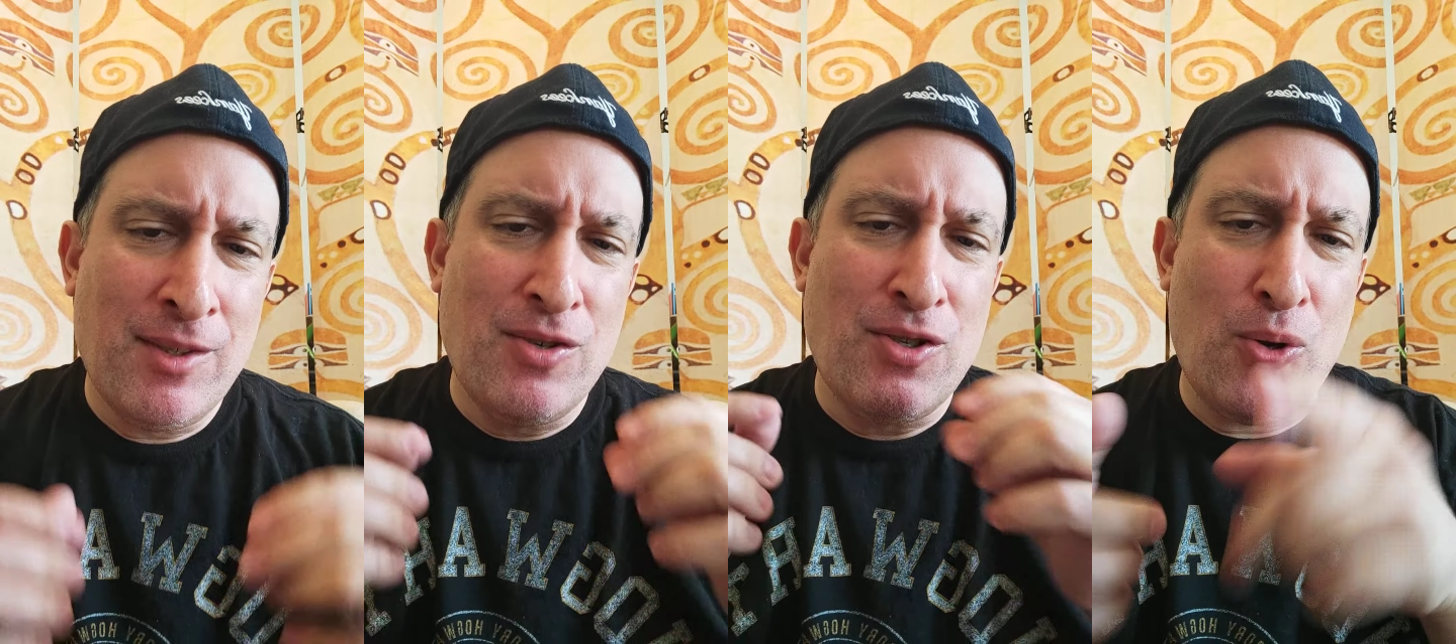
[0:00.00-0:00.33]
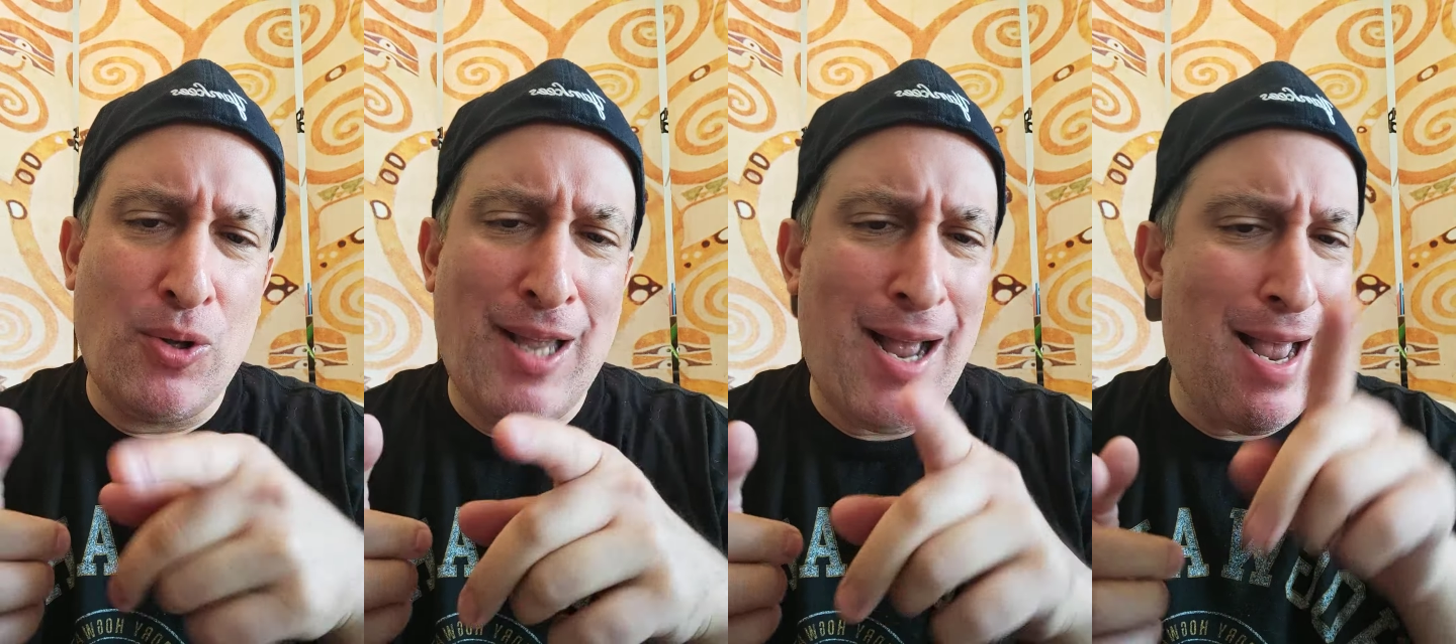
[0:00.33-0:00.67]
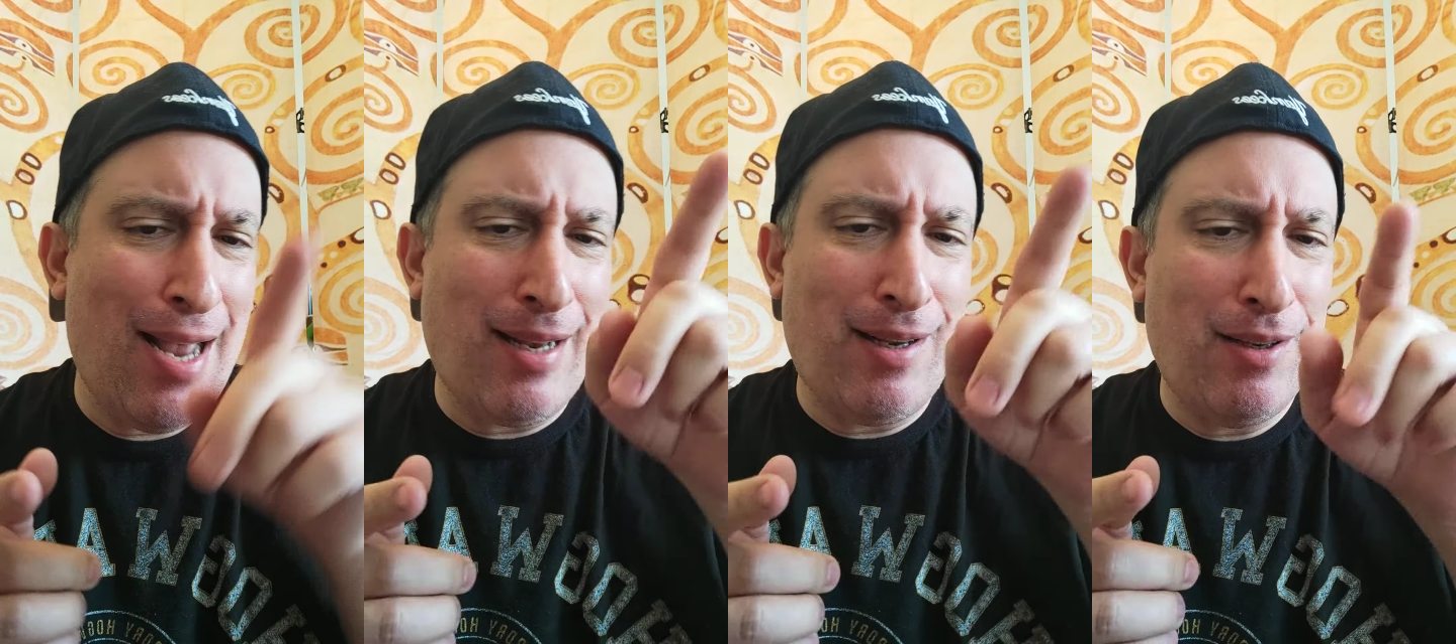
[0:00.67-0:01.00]
So
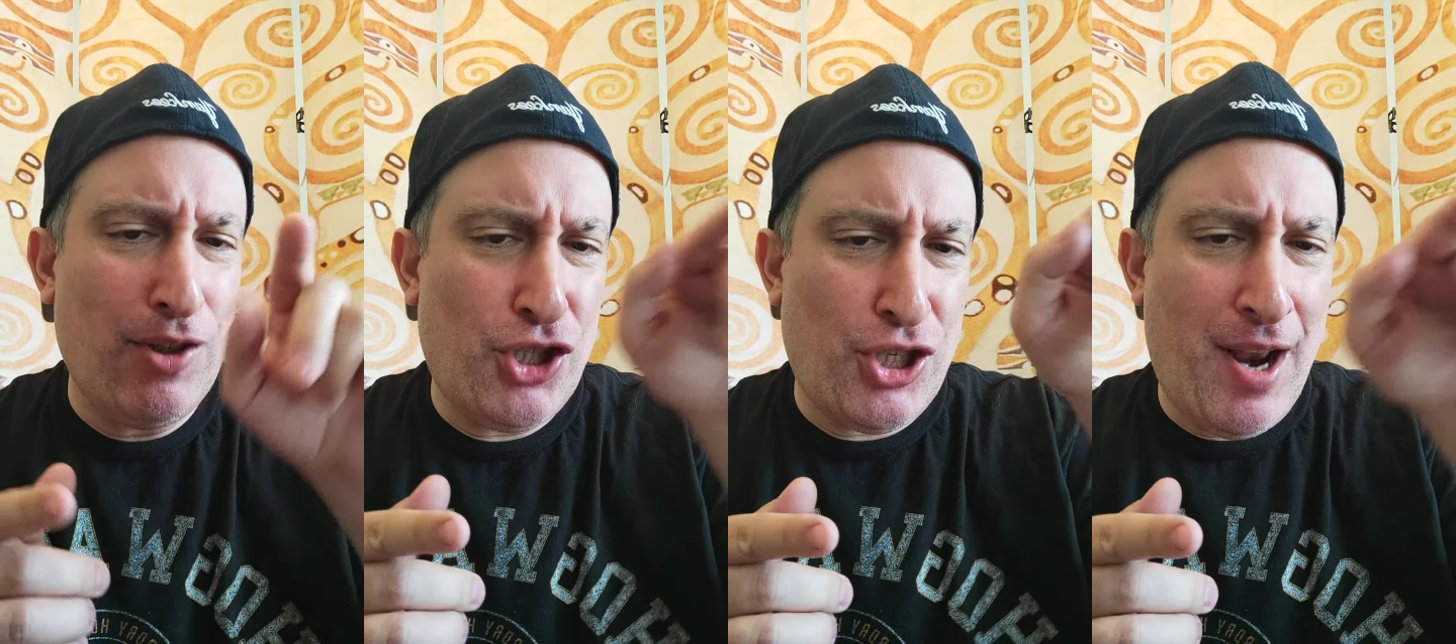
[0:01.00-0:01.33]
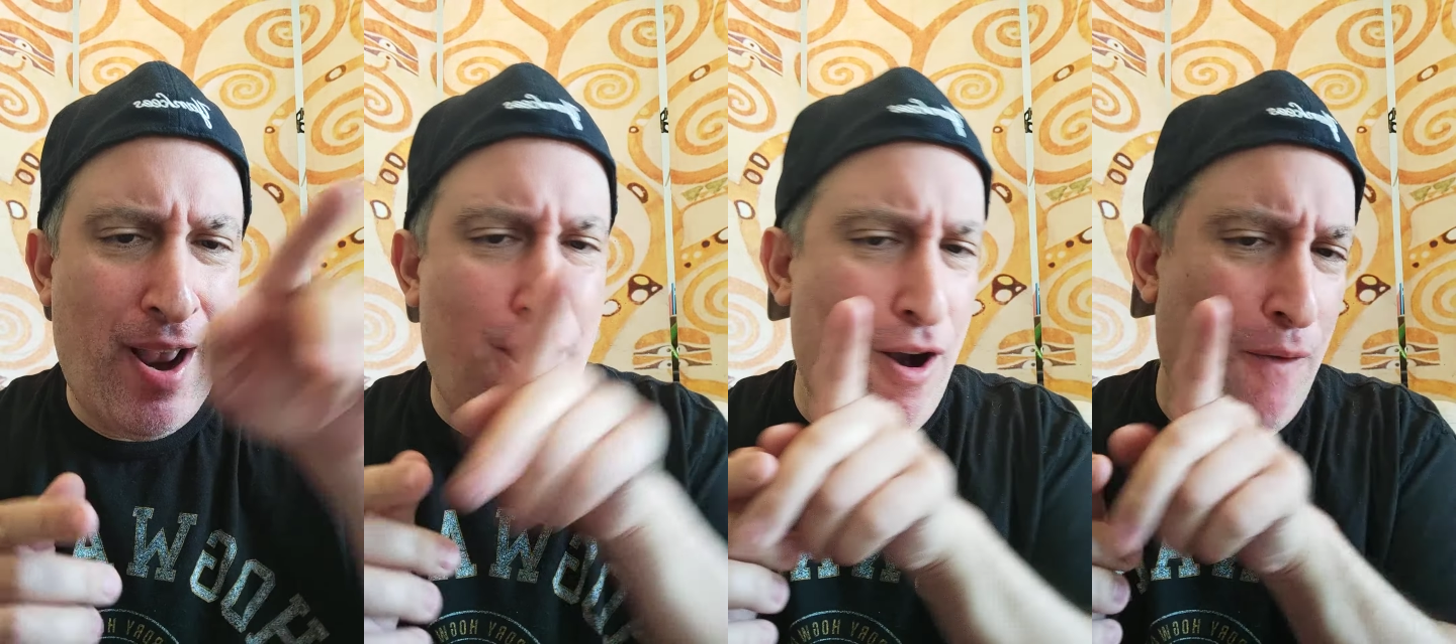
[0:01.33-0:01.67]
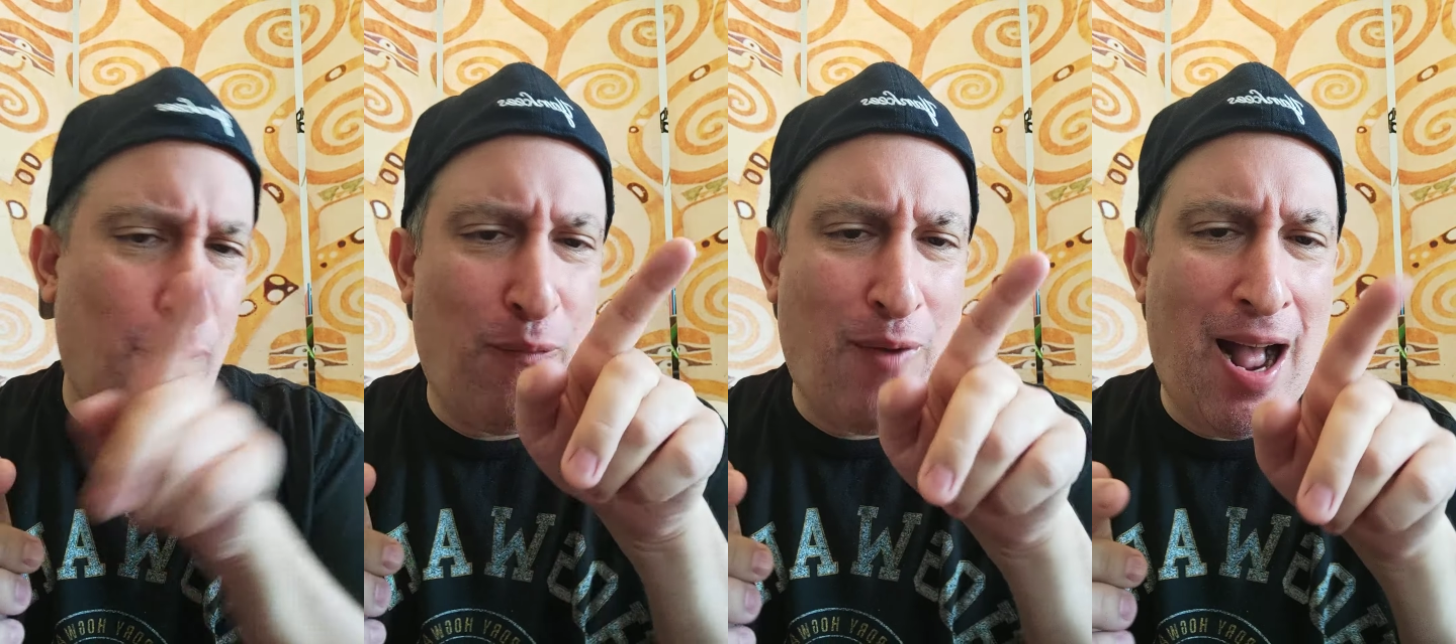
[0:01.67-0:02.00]
like,
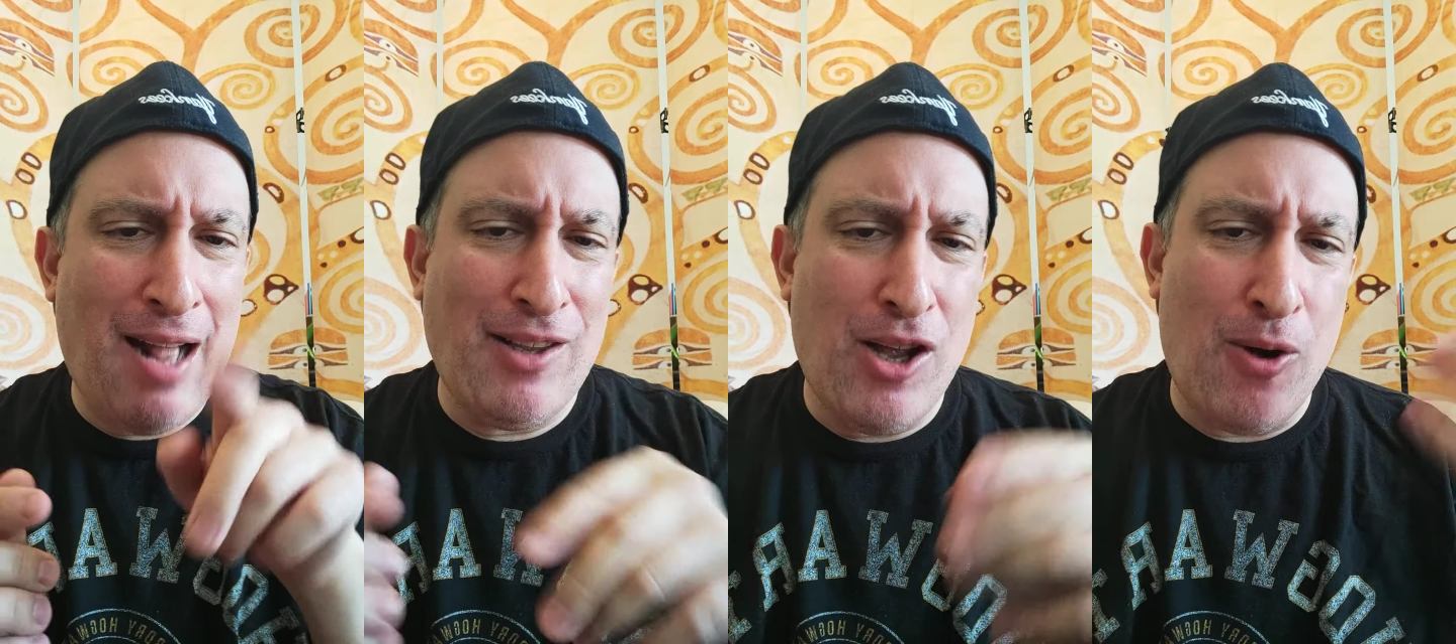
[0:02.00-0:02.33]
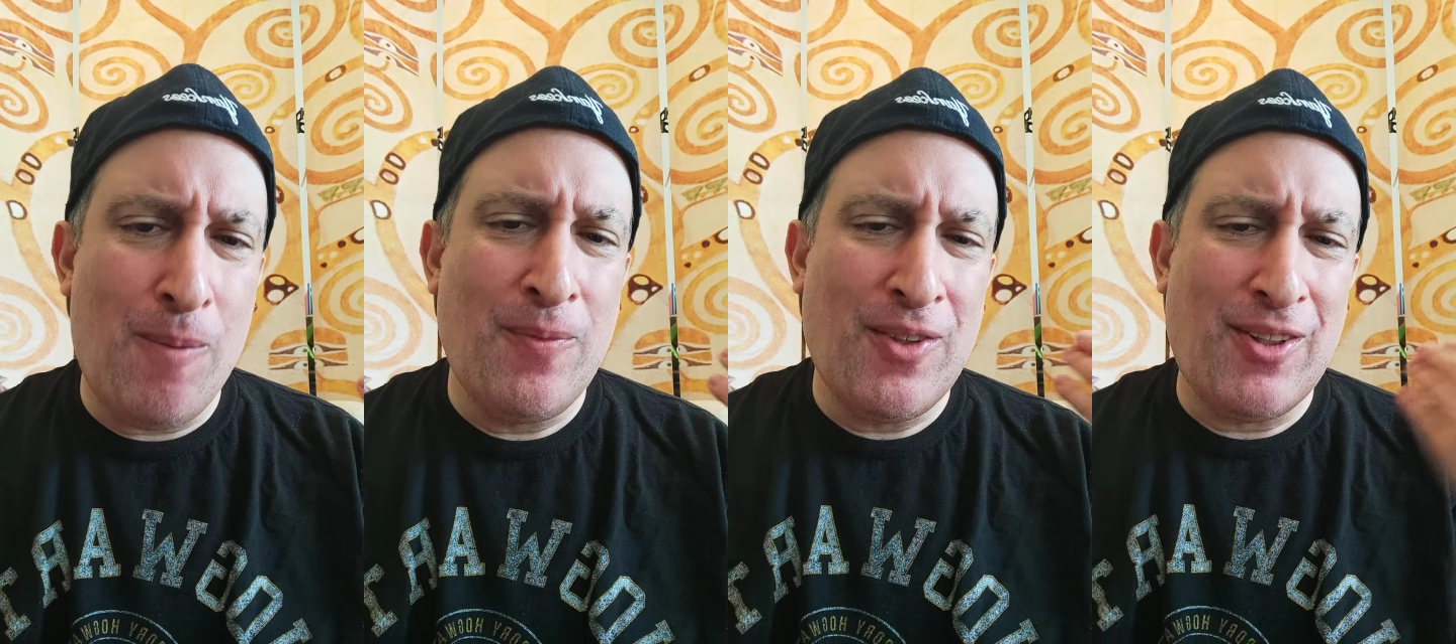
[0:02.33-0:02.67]
share, follow.